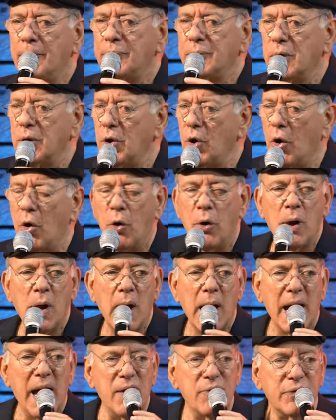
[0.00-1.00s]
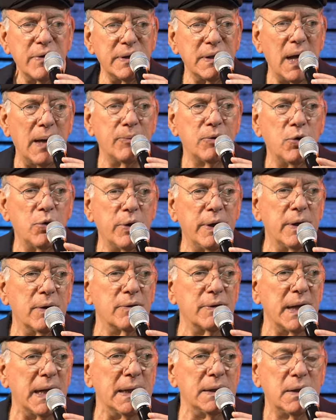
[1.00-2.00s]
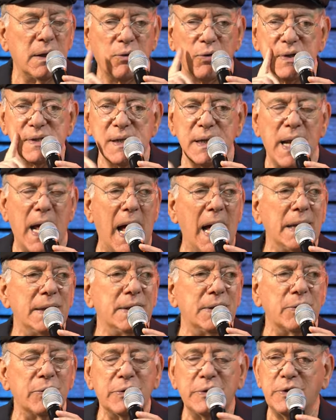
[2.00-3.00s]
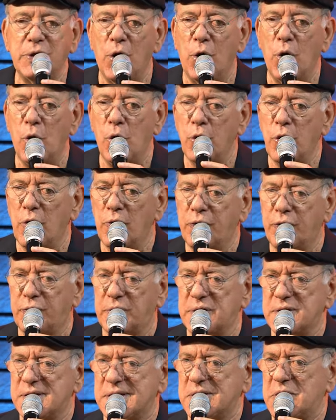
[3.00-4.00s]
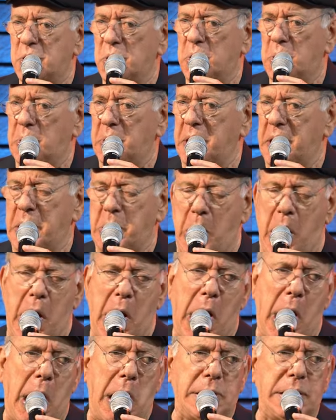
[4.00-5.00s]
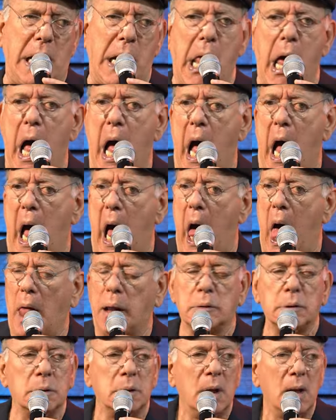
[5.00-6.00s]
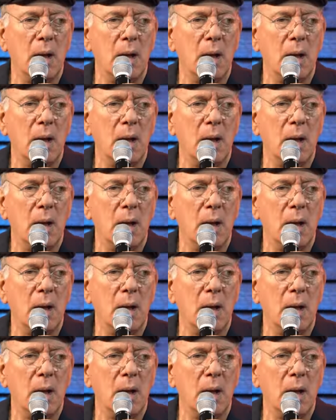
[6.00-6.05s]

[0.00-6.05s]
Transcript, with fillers: You know, every time you hear that, there is an undertone of scorning. Oh, the law.